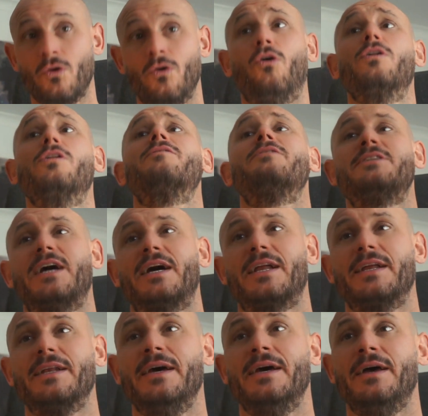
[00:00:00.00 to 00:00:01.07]
All of a
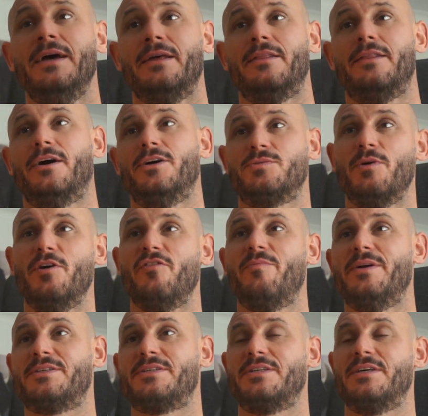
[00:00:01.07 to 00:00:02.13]
sudden, those
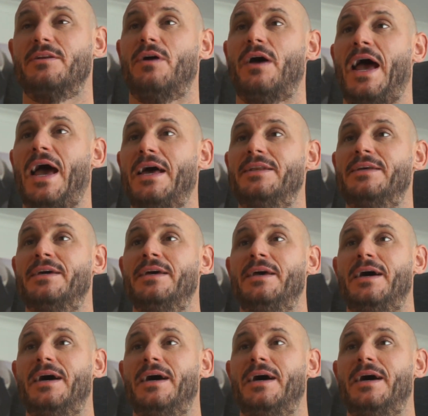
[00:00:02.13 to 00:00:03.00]
movements that had